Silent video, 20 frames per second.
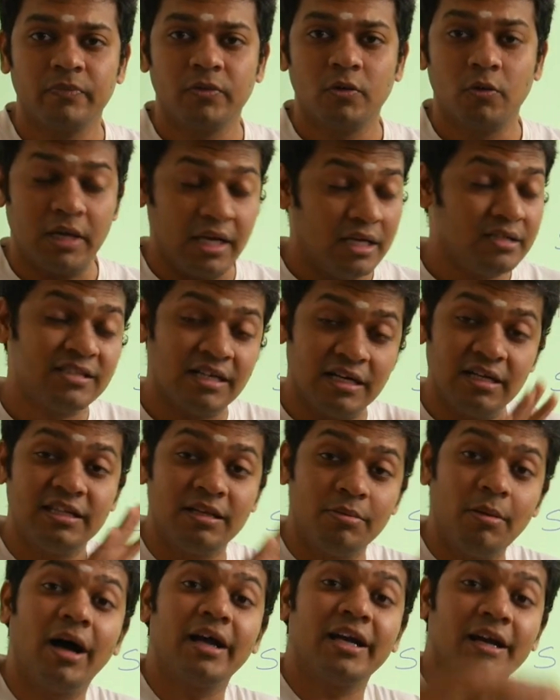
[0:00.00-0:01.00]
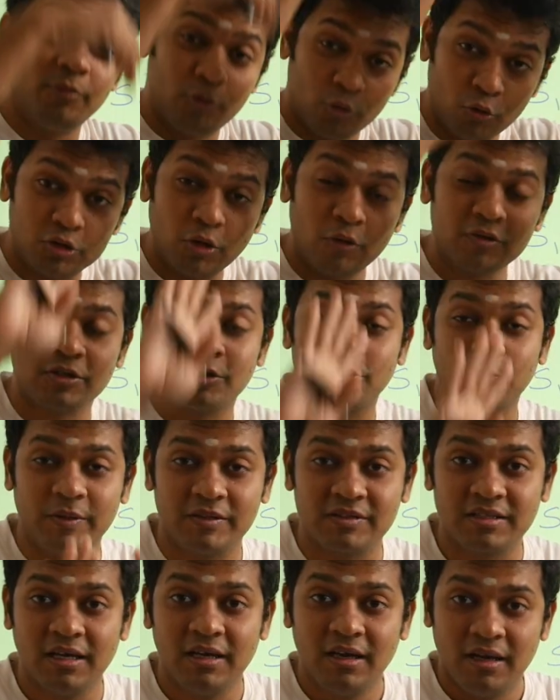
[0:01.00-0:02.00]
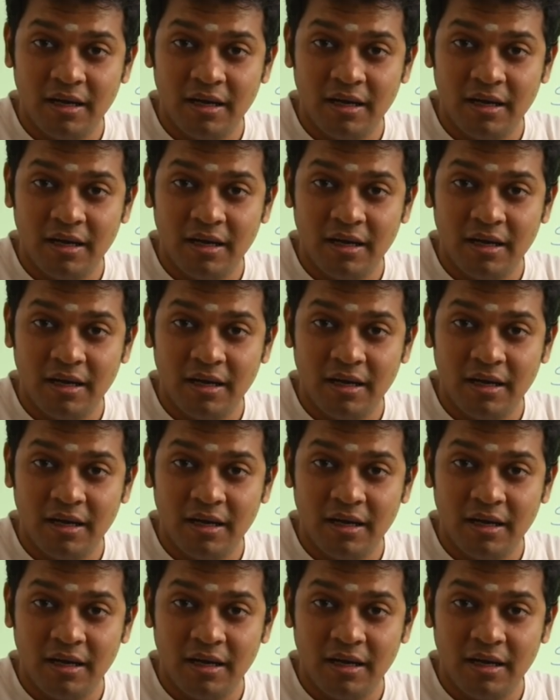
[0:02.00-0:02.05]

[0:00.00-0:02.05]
Okay, generally they mark it up 2000 rupees.